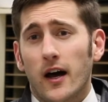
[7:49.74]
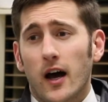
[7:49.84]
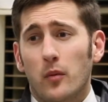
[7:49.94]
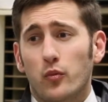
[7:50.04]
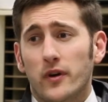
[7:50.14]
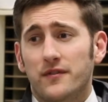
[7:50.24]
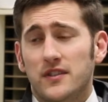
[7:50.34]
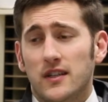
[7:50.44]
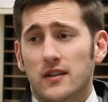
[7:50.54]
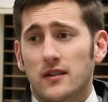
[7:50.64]
Um, we've
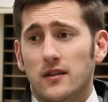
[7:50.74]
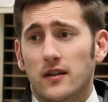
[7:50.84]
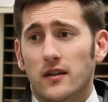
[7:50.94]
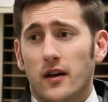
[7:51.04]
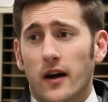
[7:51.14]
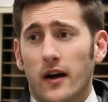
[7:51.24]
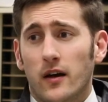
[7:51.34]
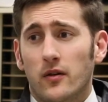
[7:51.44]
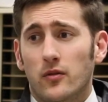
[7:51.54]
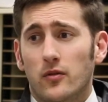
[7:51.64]
seen
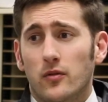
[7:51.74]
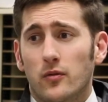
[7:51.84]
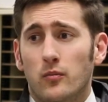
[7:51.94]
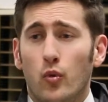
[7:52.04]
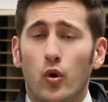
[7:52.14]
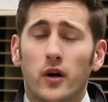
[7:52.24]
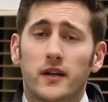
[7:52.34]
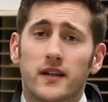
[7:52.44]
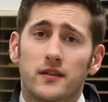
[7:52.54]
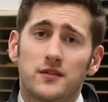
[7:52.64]
uh,
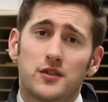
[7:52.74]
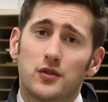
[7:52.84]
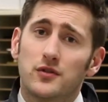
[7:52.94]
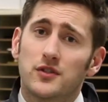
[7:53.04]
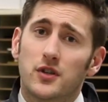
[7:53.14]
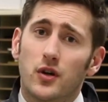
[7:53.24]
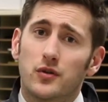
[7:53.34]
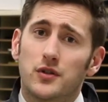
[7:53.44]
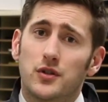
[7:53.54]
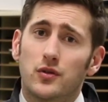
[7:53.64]
more students
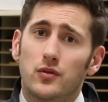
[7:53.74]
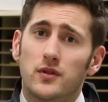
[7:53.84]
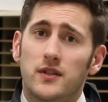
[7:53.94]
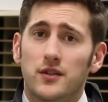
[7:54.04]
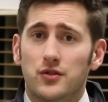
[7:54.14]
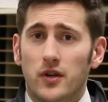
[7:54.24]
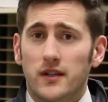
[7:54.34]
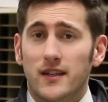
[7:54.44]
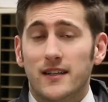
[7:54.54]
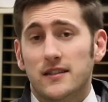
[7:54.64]
go to
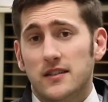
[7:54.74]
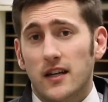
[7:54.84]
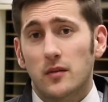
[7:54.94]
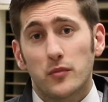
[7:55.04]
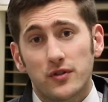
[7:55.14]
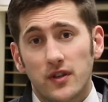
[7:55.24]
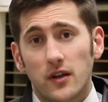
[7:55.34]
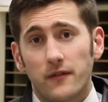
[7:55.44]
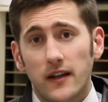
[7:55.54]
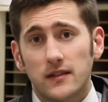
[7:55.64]
district and state
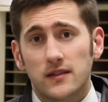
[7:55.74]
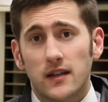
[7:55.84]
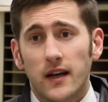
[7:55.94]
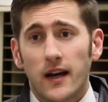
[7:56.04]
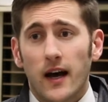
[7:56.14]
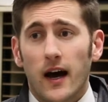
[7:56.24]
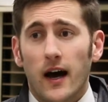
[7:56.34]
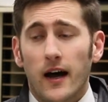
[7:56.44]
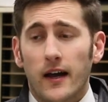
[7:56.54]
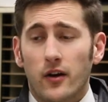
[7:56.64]
music events,
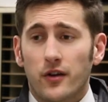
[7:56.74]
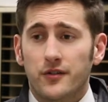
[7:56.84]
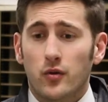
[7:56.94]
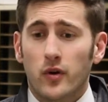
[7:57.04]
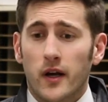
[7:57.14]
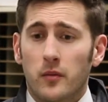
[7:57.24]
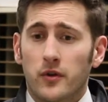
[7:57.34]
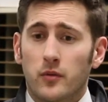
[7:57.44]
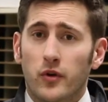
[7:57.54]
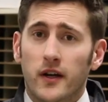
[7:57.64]
uh, and also we're
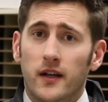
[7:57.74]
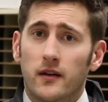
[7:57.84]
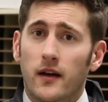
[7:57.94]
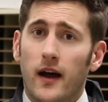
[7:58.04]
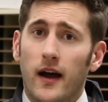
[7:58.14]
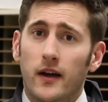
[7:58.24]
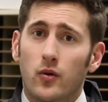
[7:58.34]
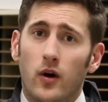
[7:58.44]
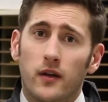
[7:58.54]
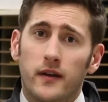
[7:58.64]
able to bring in high
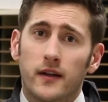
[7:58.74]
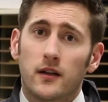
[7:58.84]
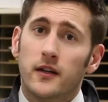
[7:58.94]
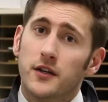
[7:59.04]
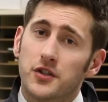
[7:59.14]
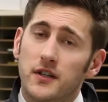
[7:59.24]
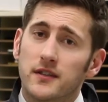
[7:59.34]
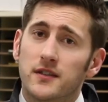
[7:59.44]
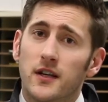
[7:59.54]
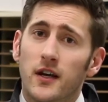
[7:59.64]
quality
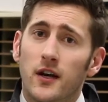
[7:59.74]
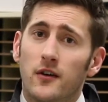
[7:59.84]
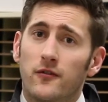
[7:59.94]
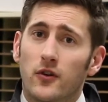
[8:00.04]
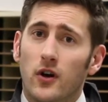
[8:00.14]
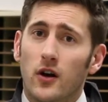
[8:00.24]
clinicians for